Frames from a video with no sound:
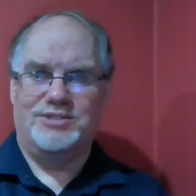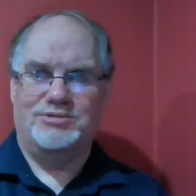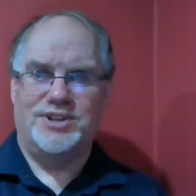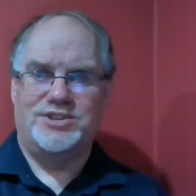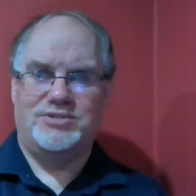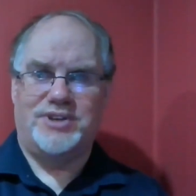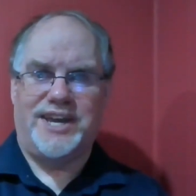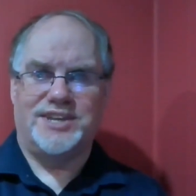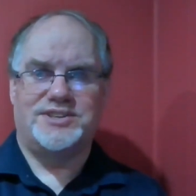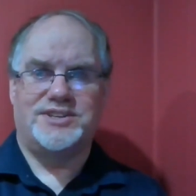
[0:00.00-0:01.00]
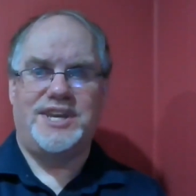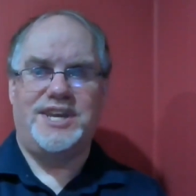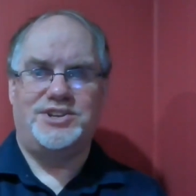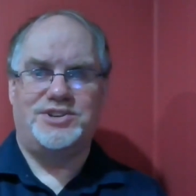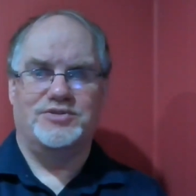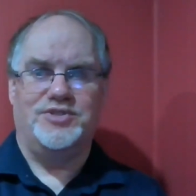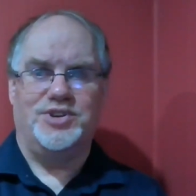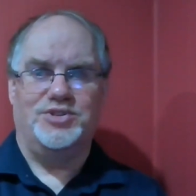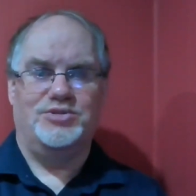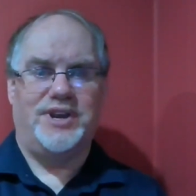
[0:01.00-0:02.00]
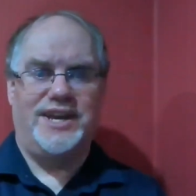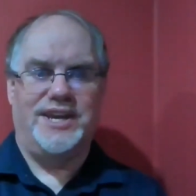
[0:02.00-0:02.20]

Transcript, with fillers: I wanted to ask each of you,